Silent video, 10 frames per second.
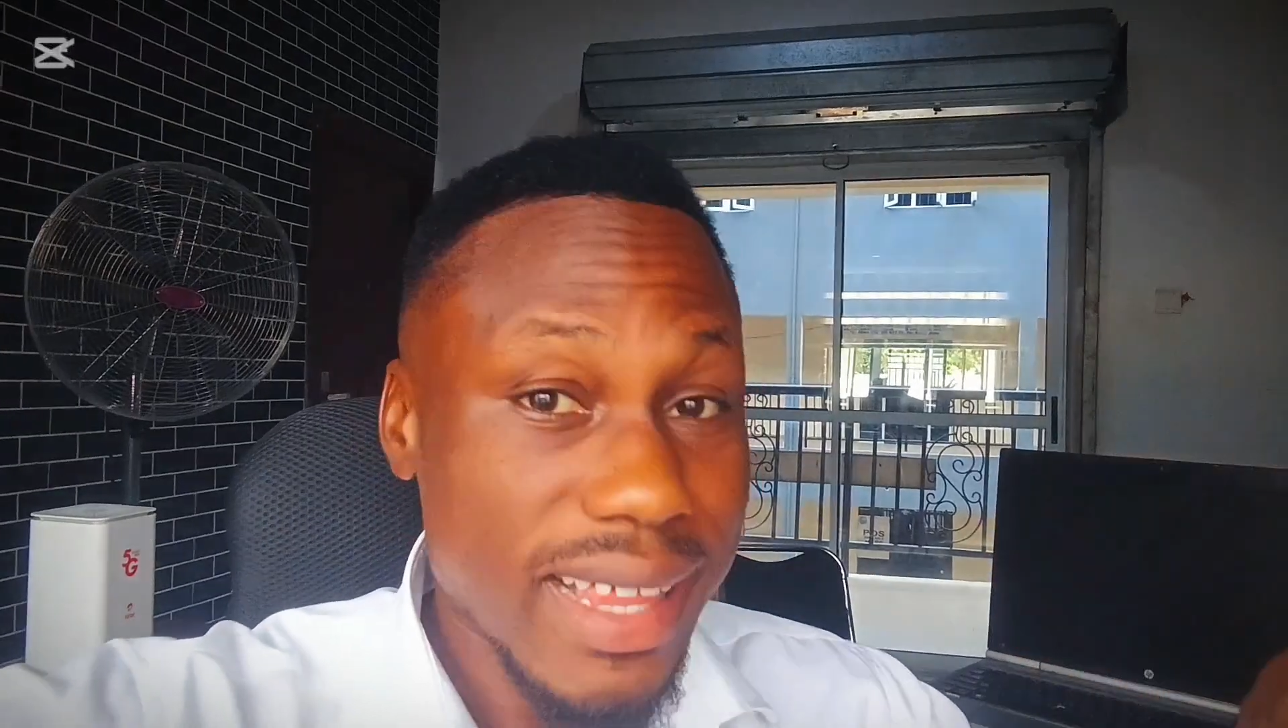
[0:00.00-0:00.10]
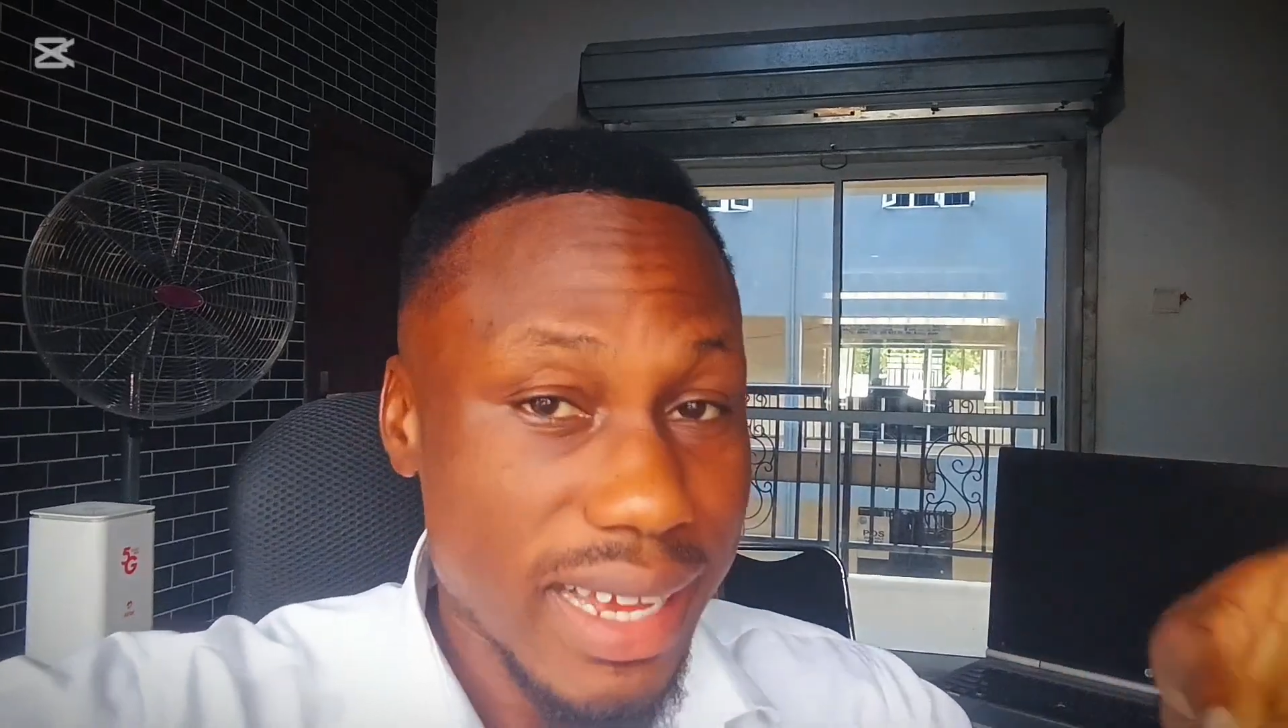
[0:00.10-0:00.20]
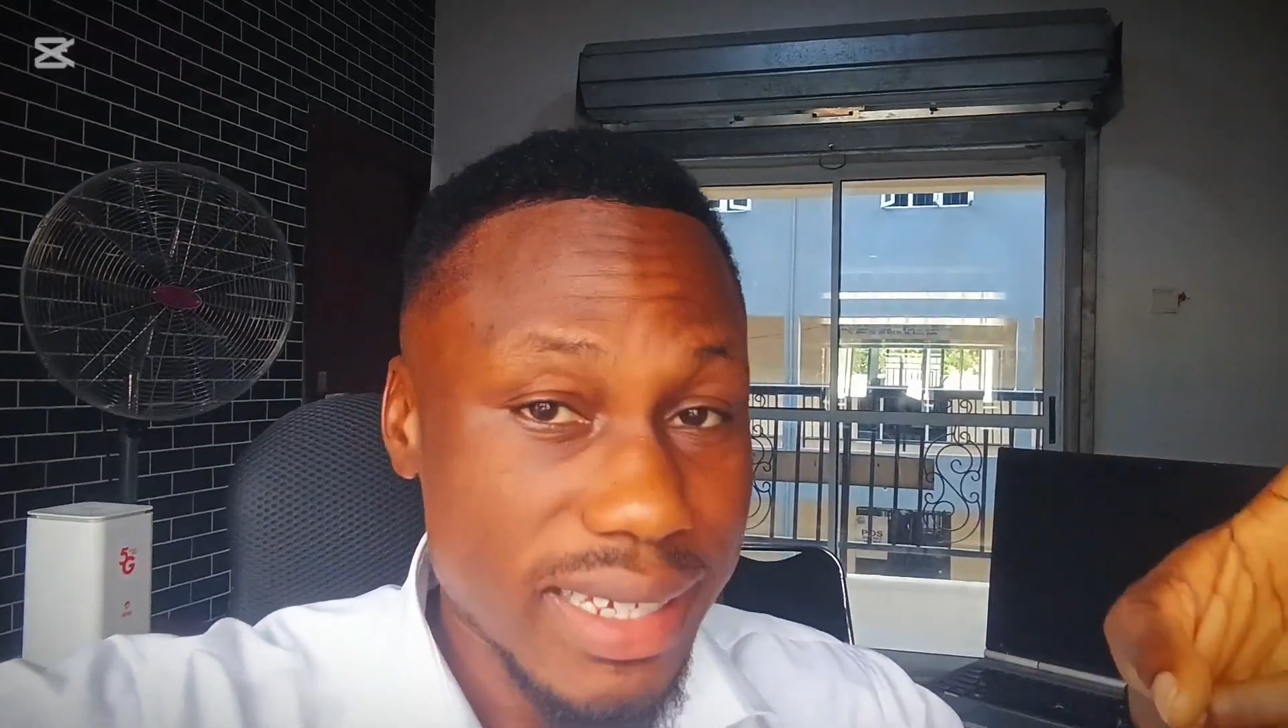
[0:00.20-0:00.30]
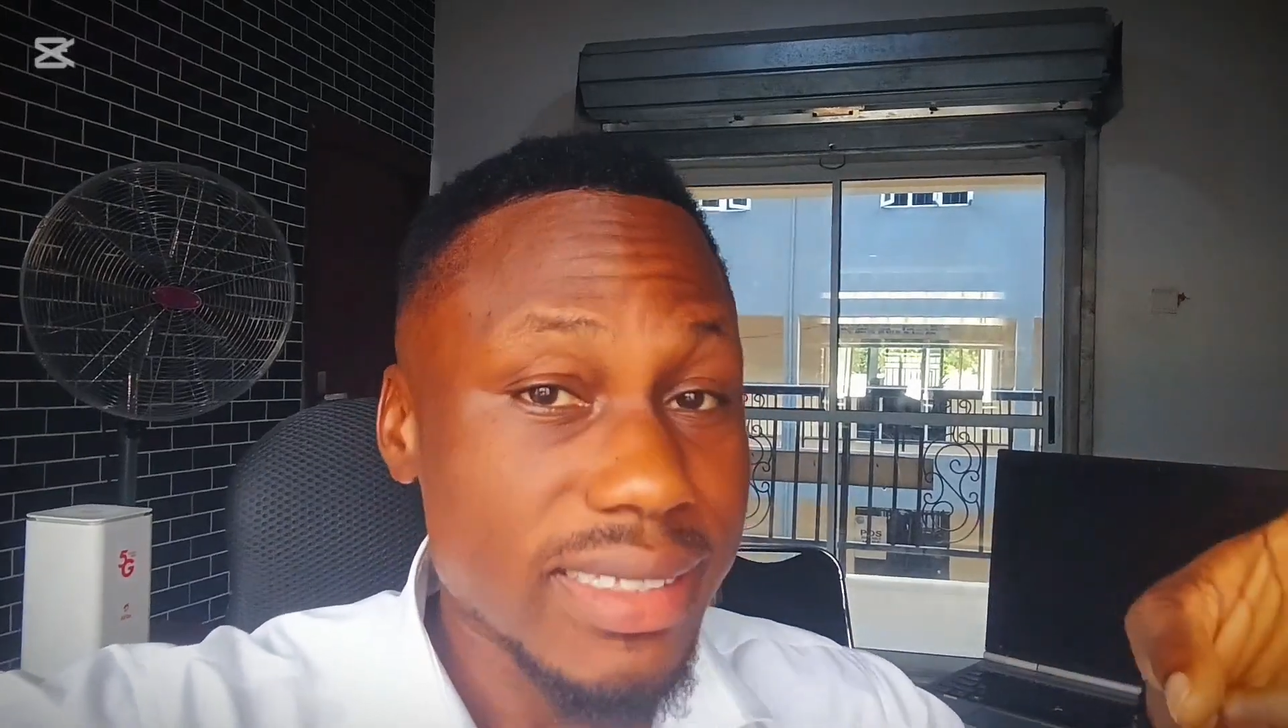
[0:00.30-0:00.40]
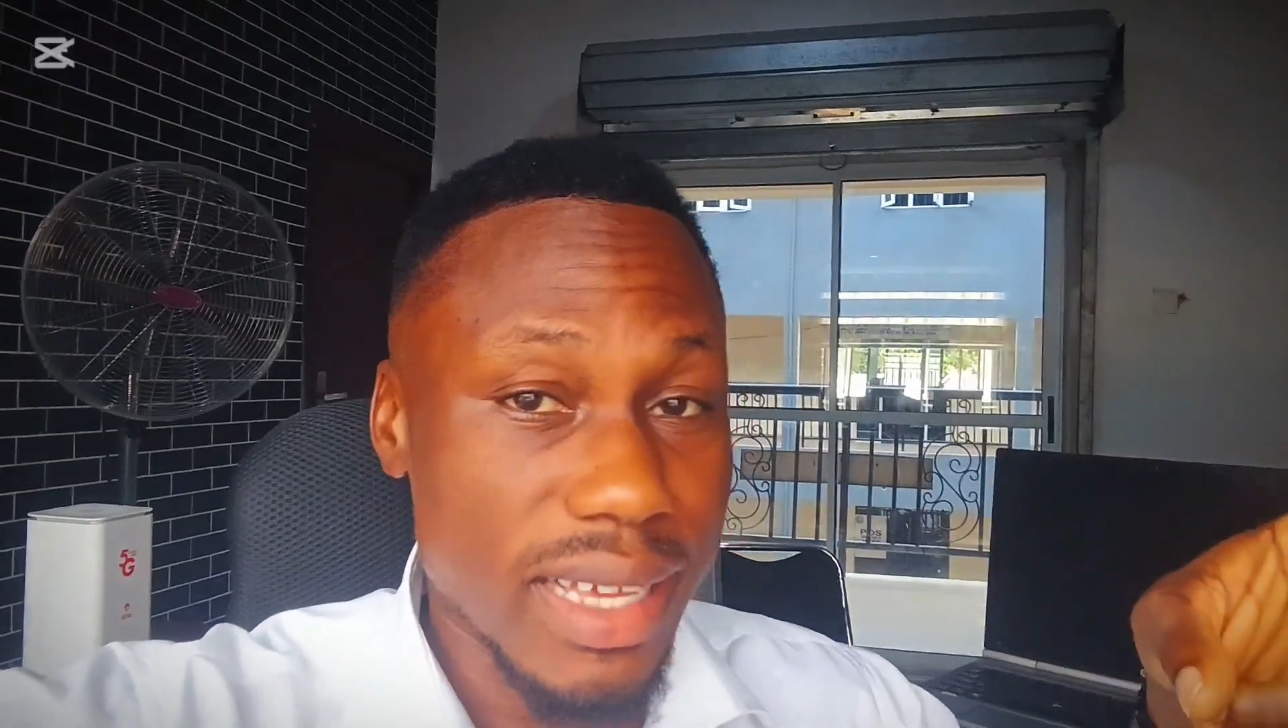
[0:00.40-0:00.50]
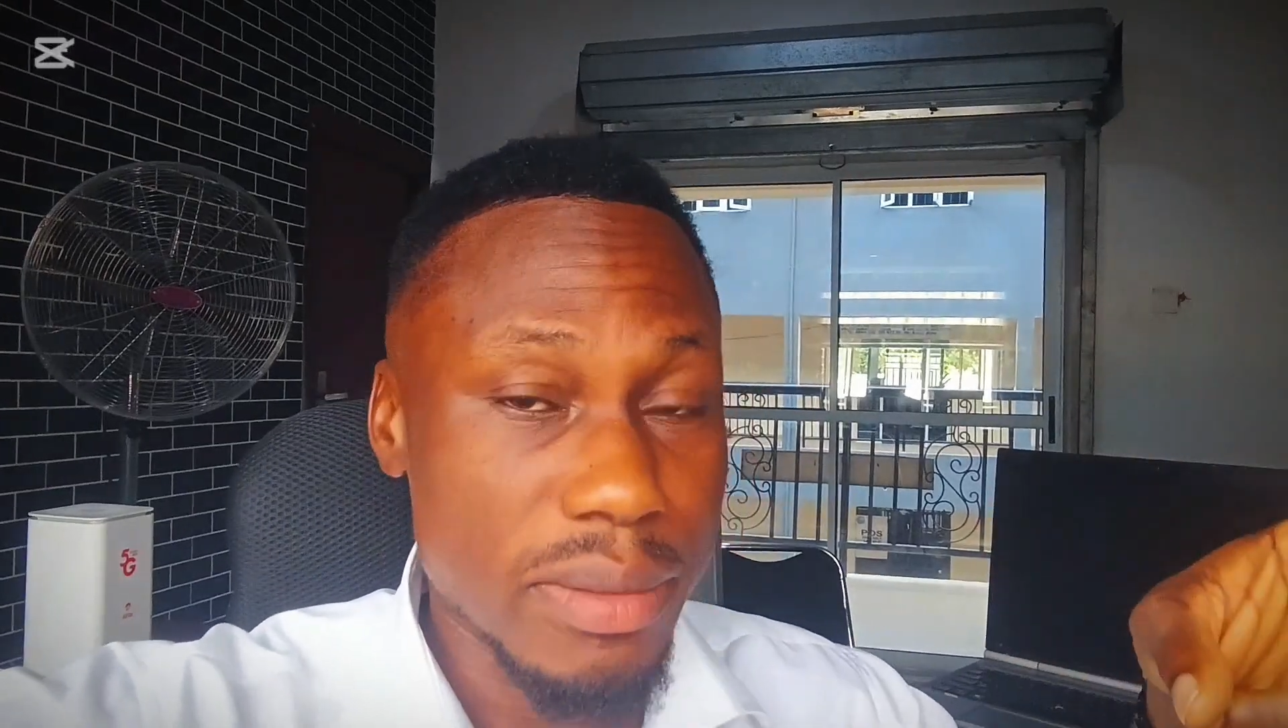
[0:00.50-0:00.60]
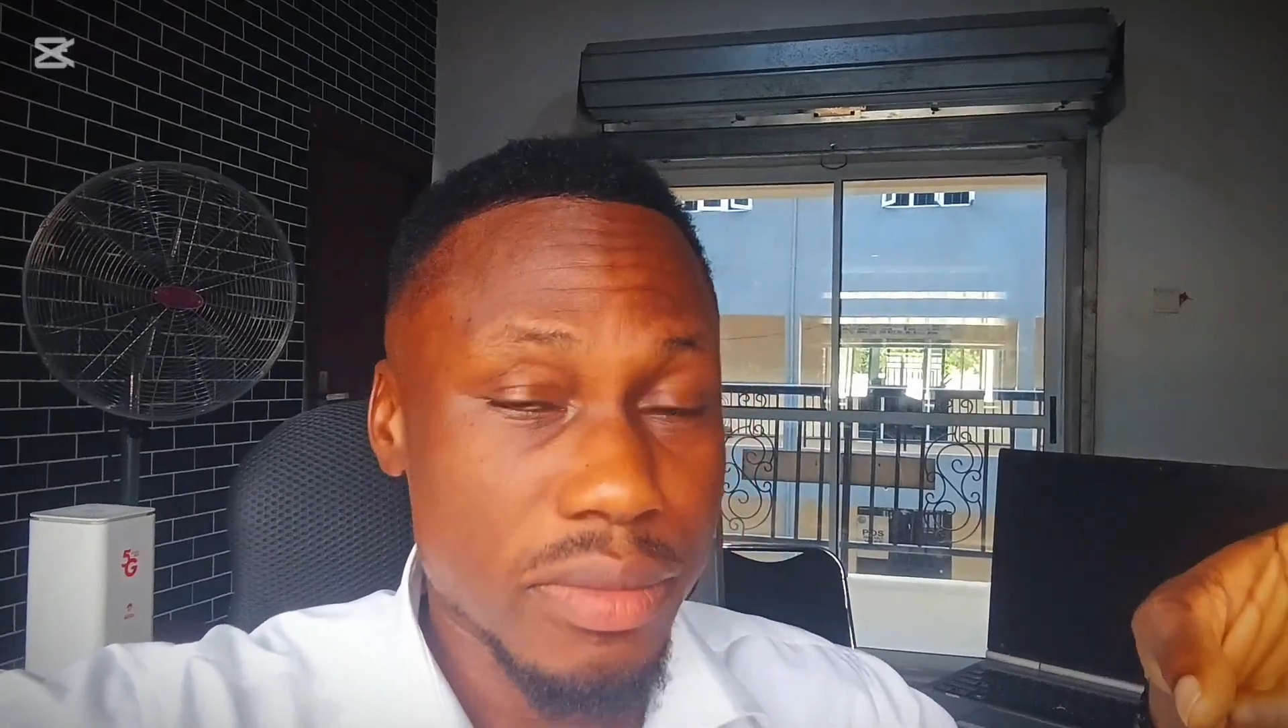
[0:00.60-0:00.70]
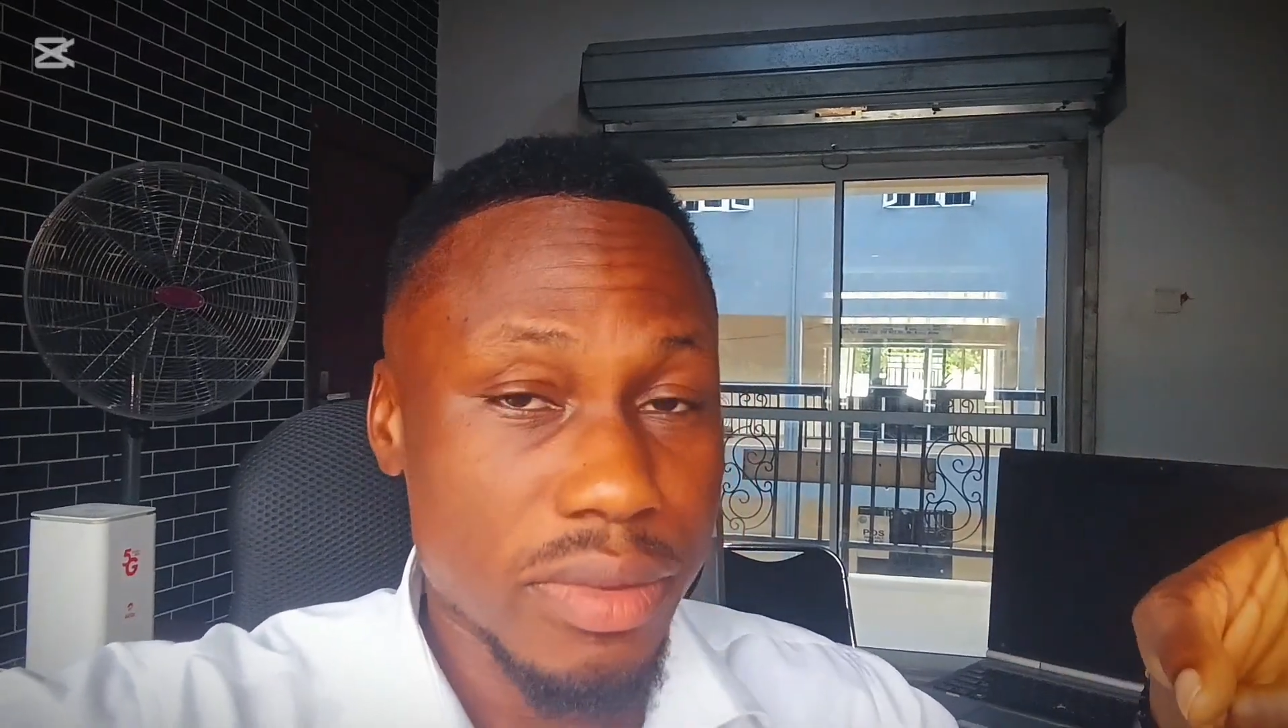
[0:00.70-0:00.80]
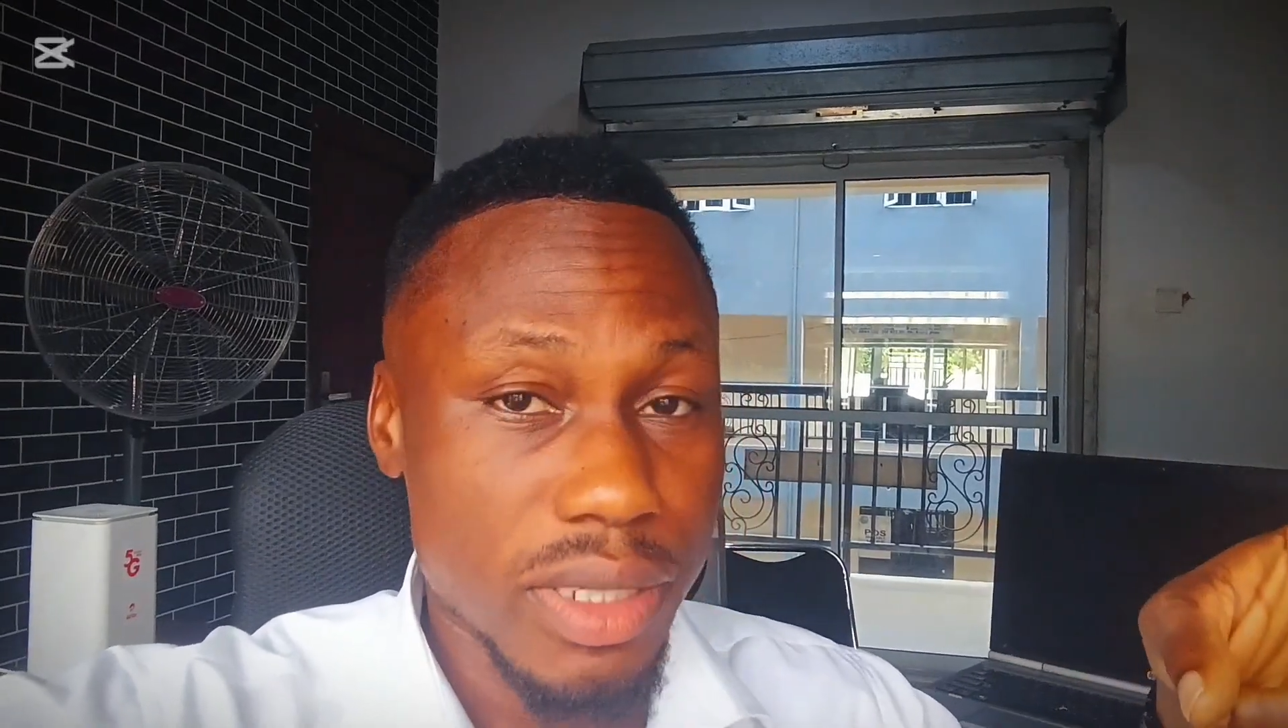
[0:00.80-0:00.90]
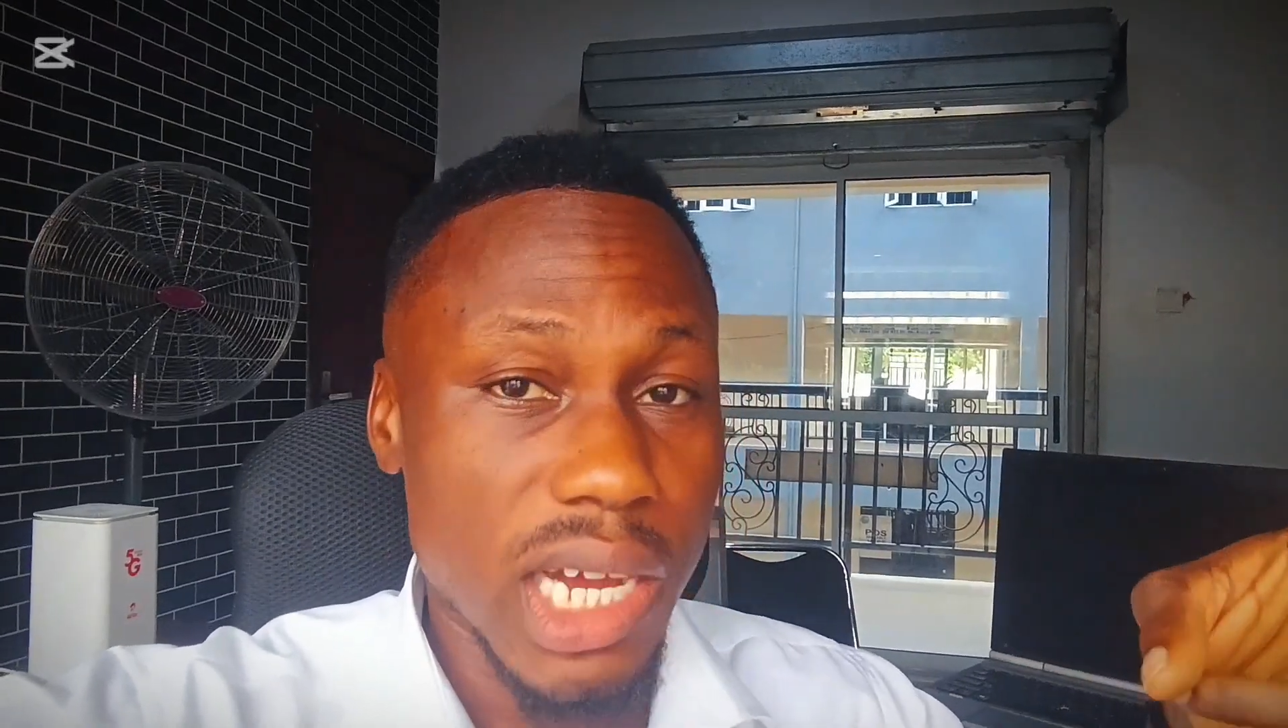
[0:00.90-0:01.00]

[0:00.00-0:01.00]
tagging them.